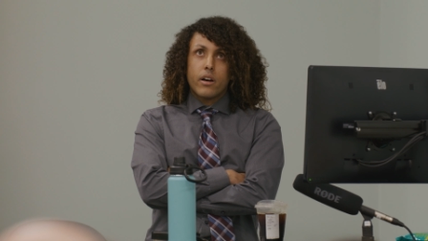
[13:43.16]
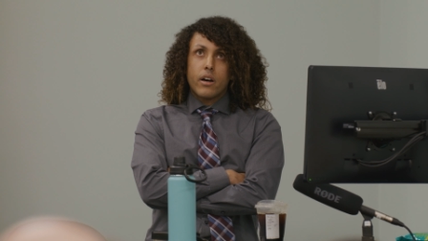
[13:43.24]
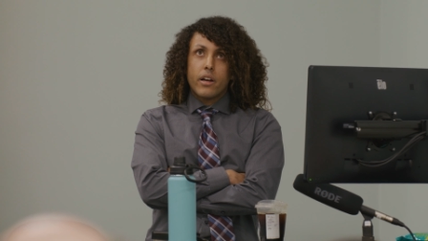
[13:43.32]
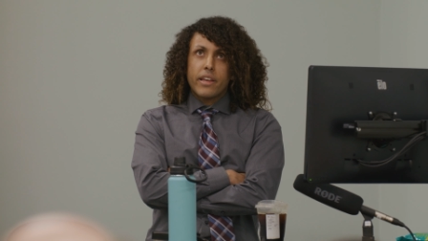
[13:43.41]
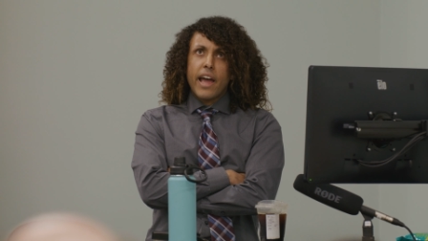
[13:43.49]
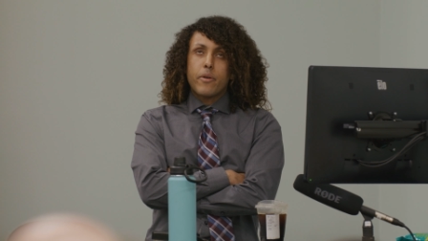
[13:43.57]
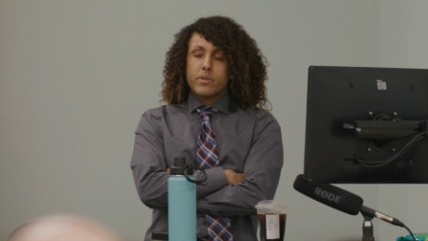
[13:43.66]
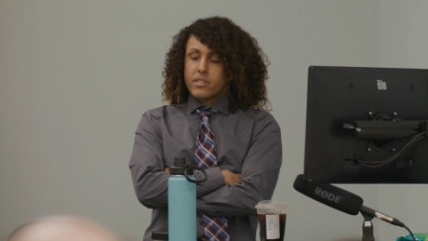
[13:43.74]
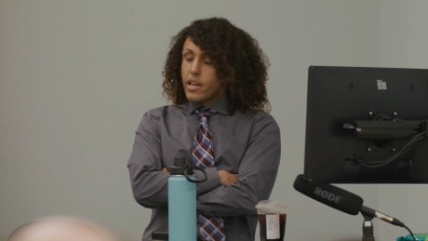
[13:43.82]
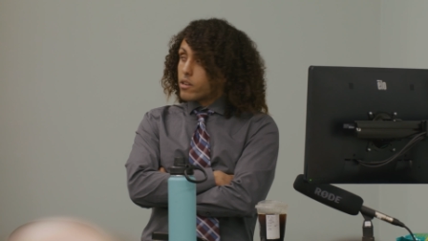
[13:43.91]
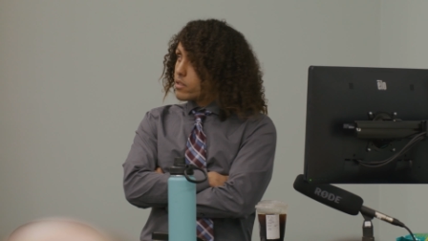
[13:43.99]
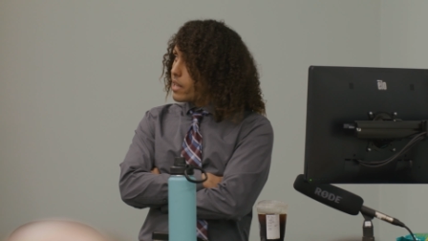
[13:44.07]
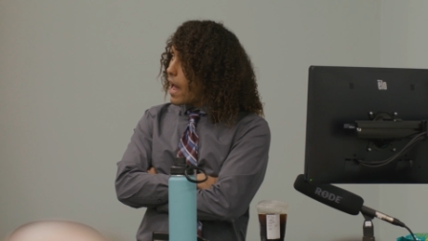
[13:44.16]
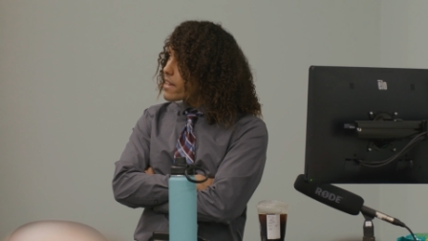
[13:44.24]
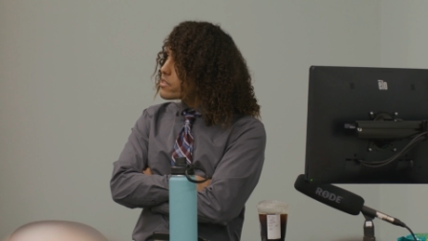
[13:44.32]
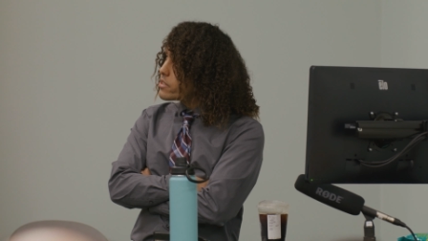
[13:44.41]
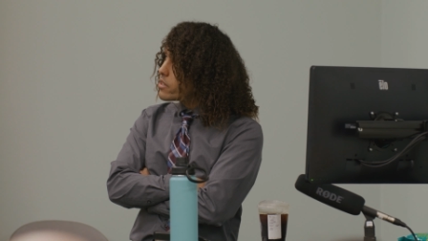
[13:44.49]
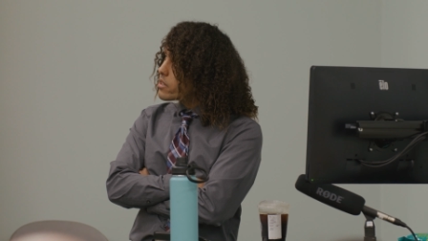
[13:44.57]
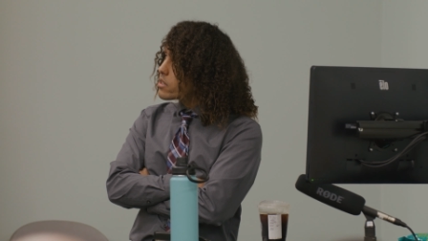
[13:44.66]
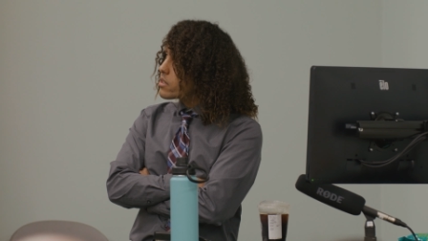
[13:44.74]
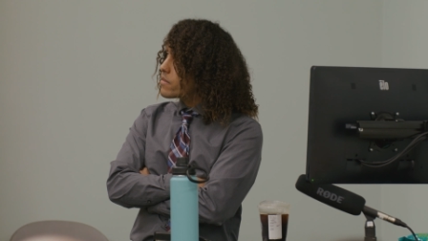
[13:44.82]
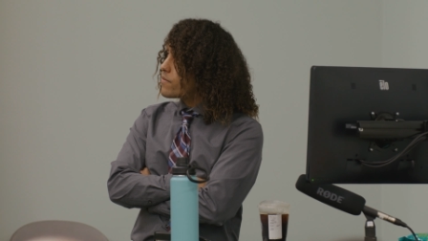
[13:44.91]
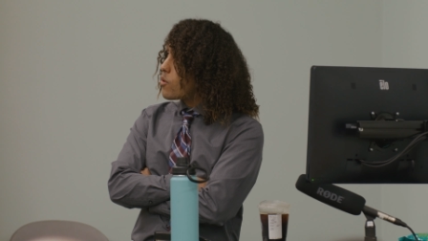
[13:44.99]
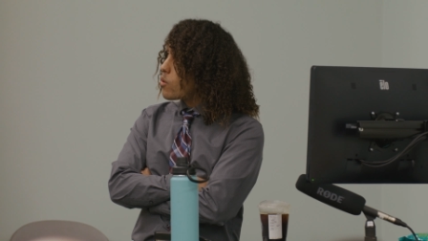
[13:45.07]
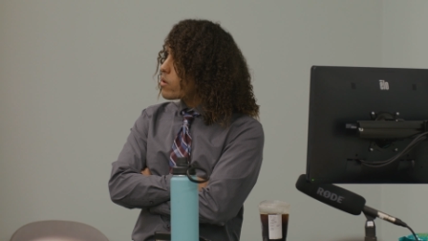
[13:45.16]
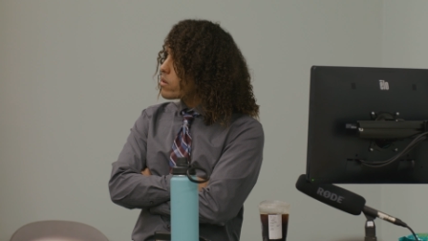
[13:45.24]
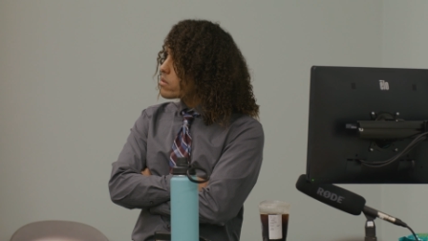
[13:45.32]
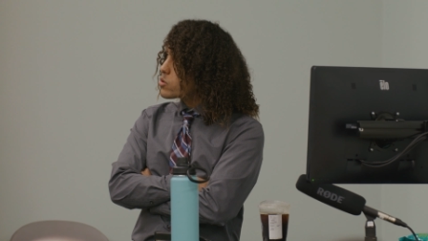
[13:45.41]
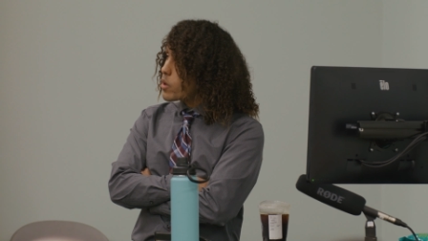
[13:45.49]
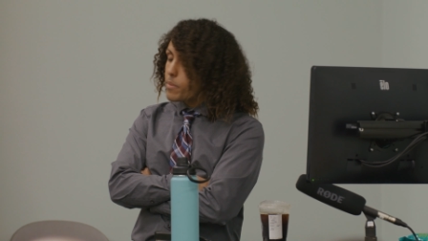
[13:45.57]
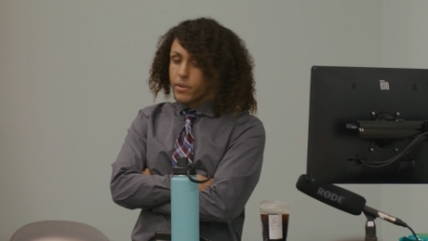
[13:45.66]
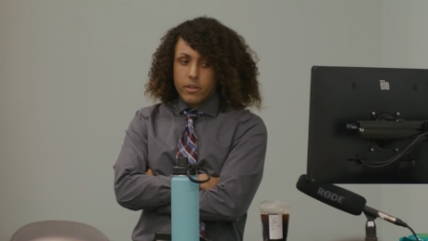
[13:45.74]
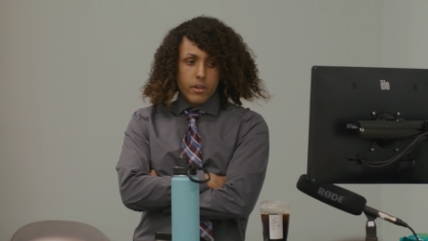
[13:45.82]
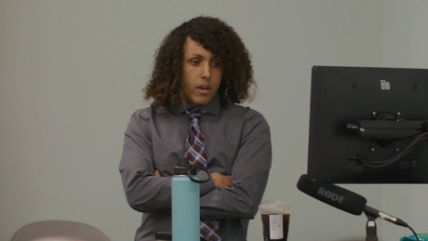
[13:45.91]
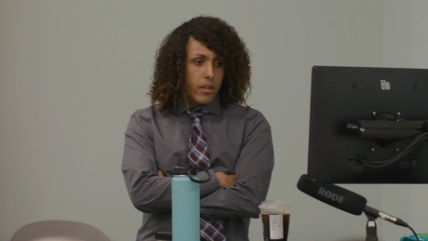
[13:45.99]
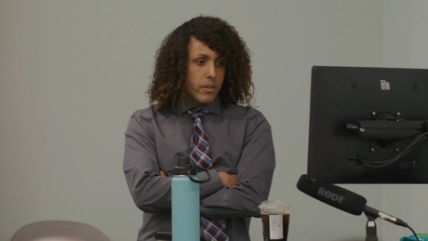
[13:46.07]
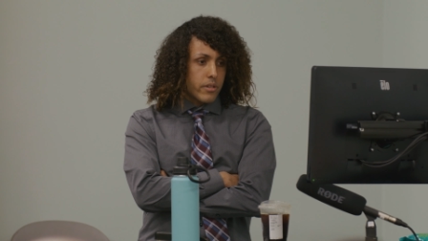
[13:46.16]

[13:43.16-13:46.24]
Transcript: it was settled last year for $20 million.